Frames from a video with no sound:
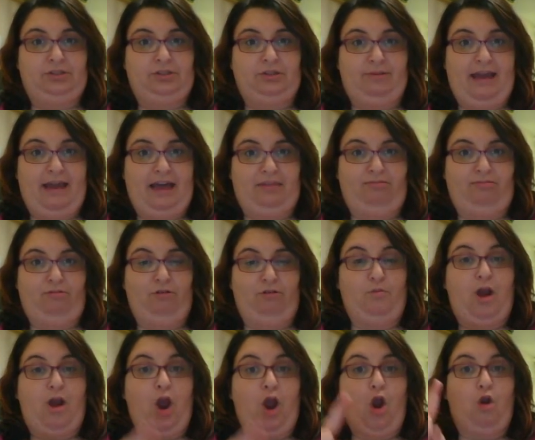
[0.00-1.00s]
to the
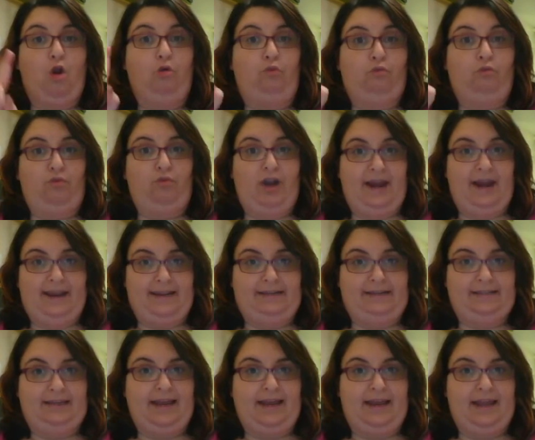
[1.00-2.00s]
bathroom
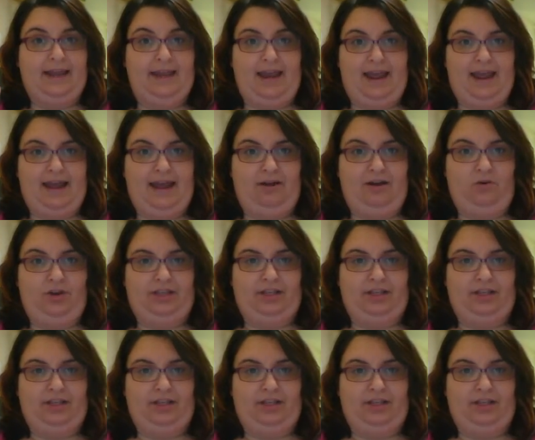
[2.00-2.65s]
right now.